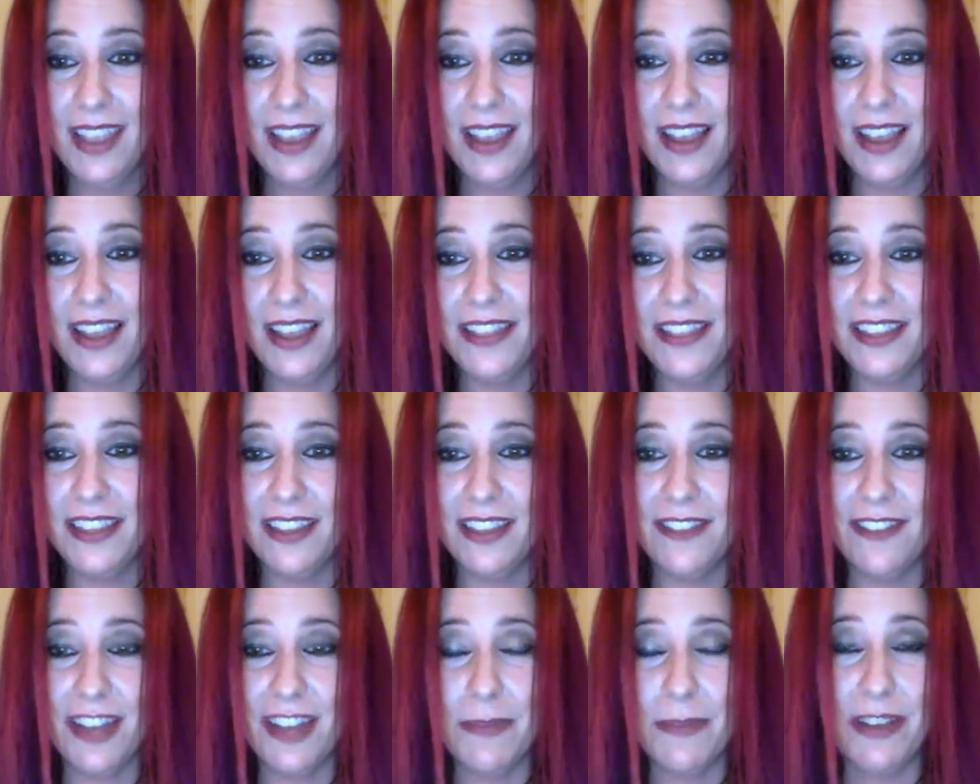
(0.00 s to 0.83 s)
I think
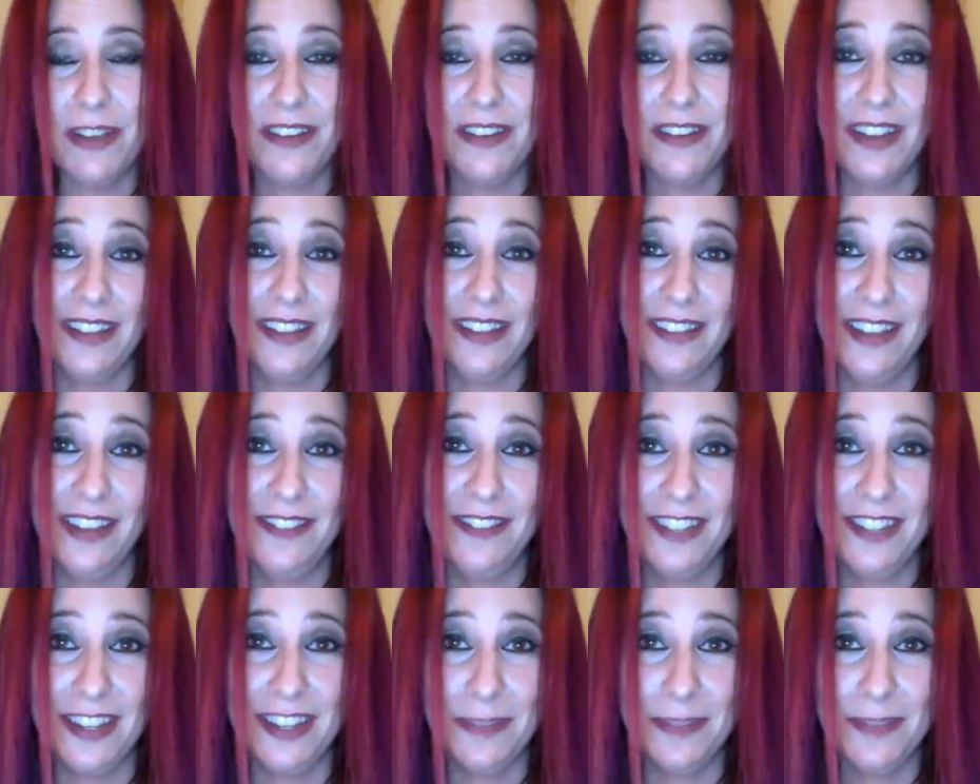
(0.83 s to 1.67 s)
I've had about 9
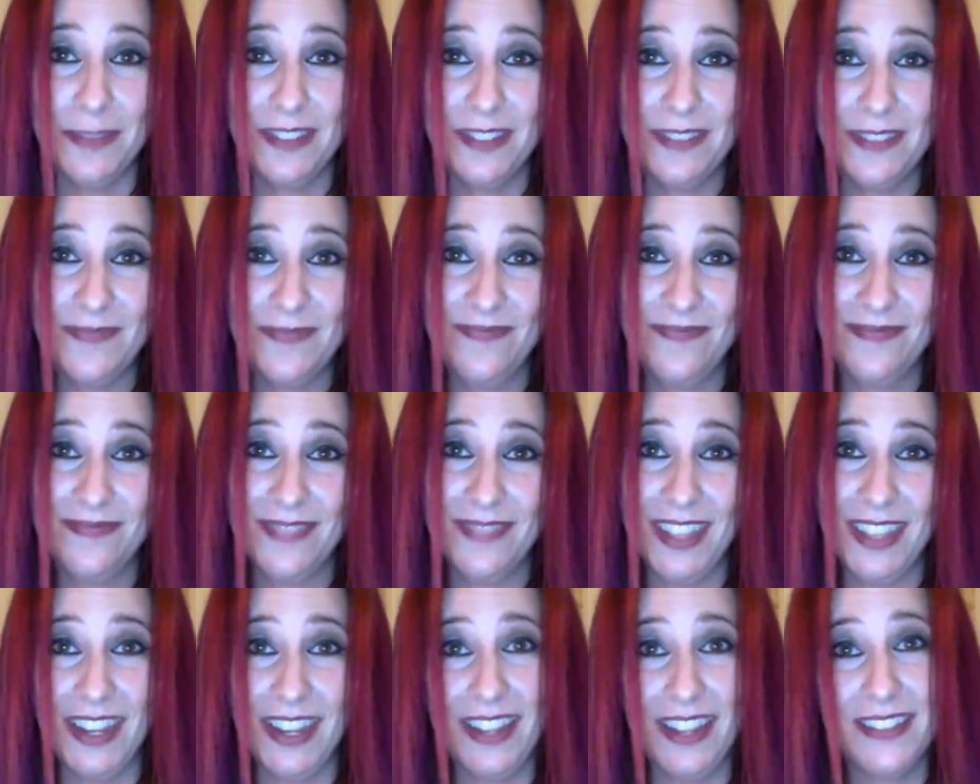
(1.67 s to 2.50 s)
lifetimes,
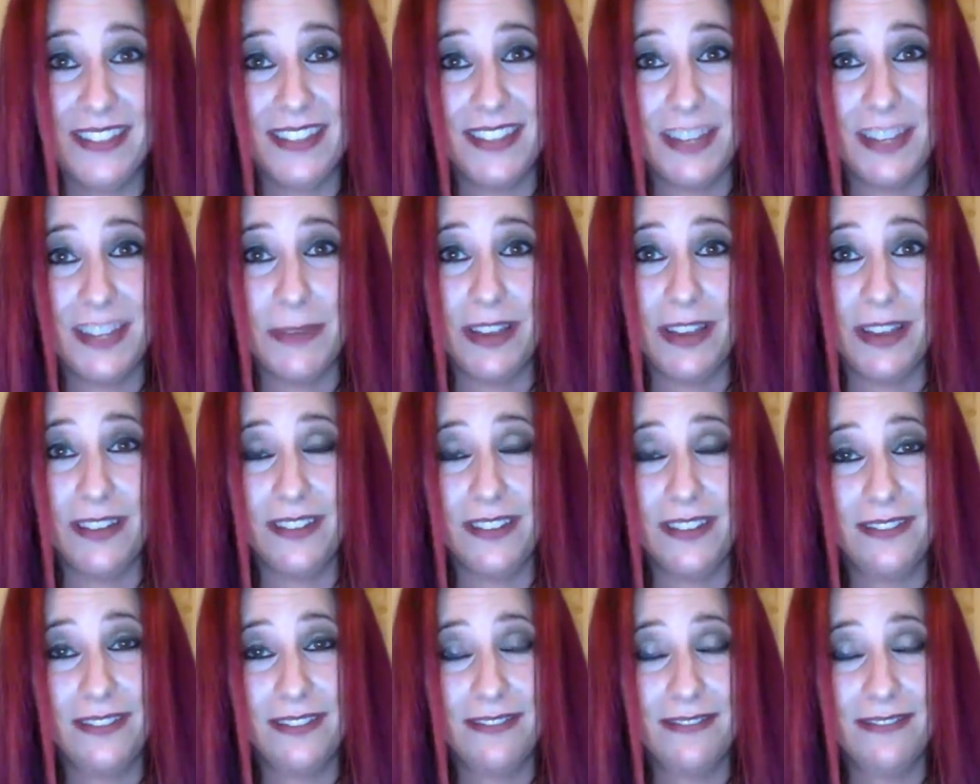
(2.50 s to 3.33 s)
and I'd say about
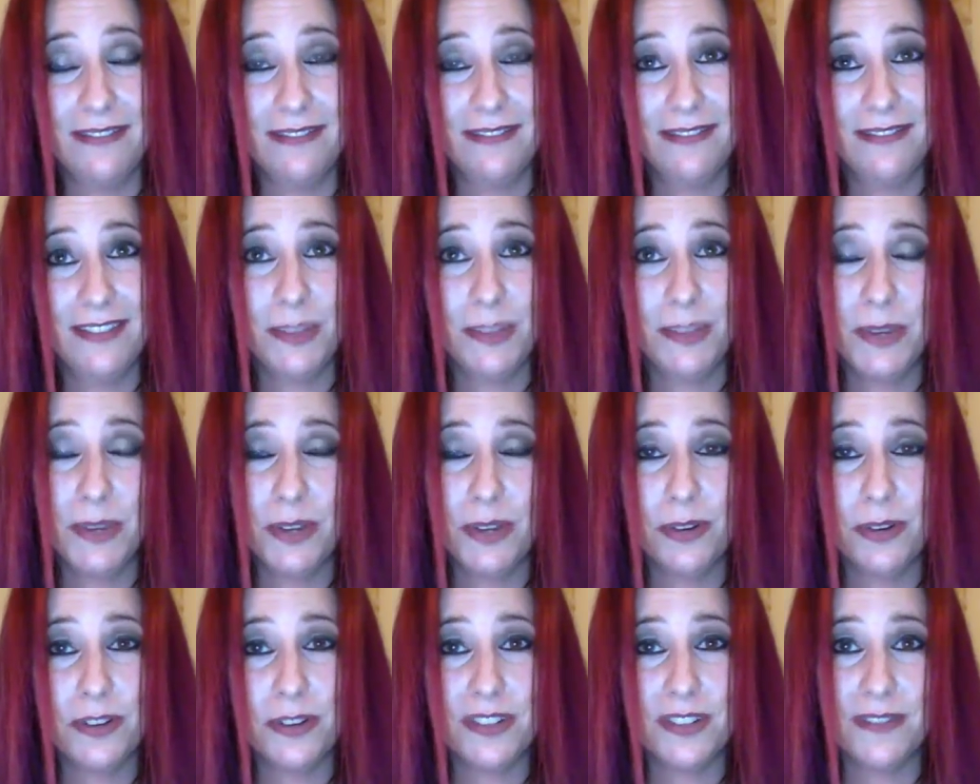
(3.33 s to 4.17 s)

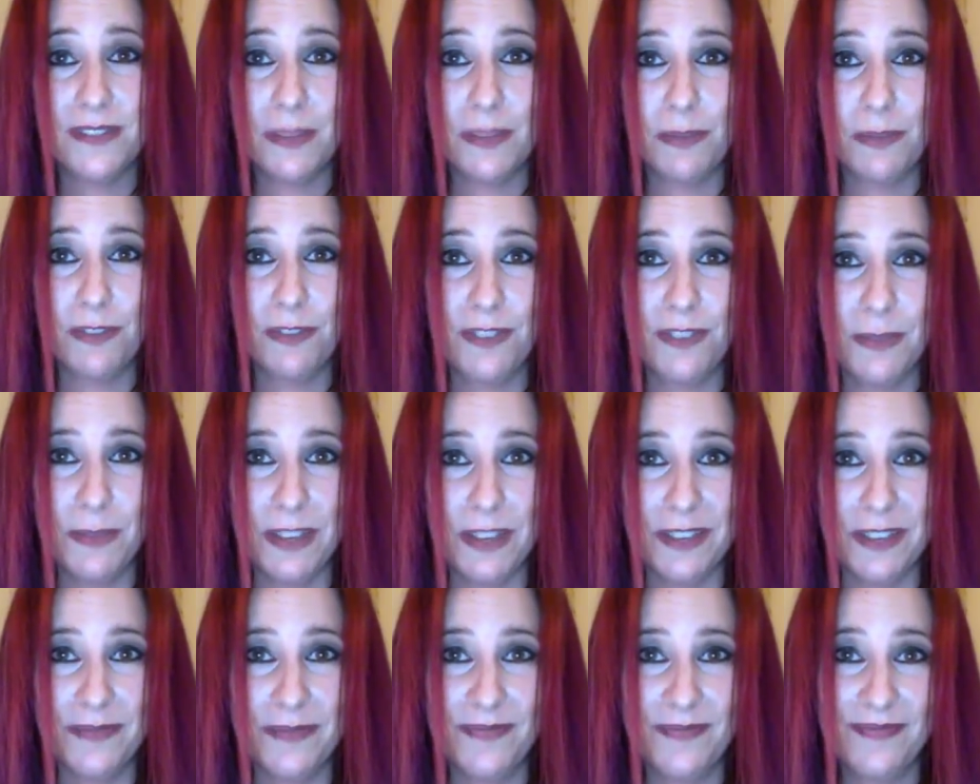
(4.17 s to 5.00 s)
3/4 of them were
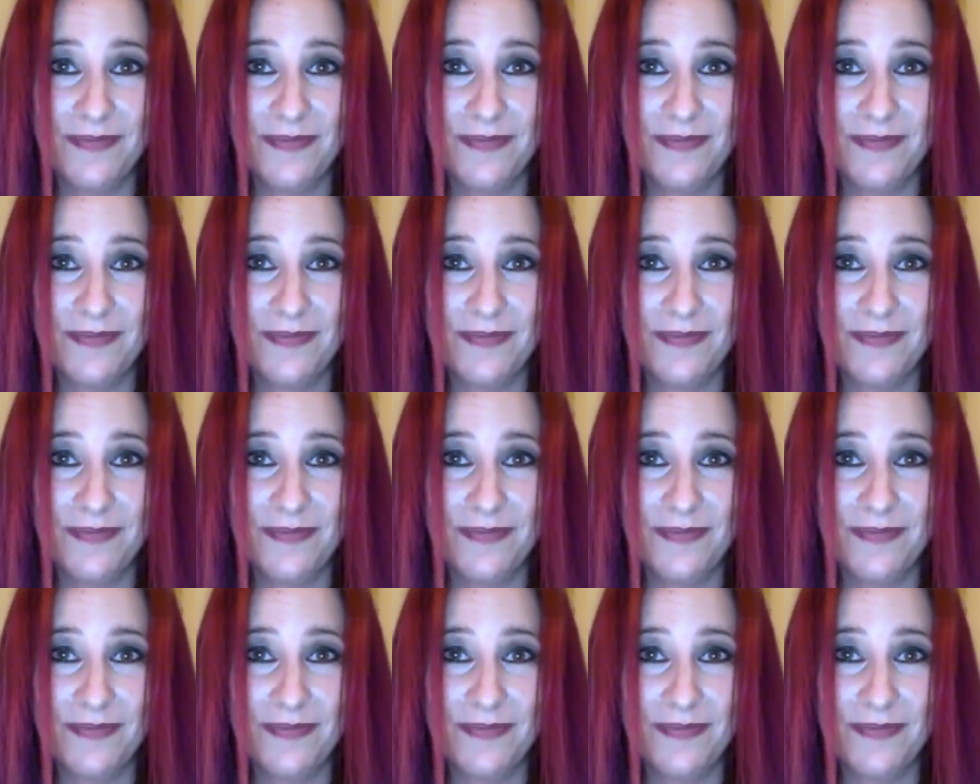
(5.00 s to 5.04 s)
female.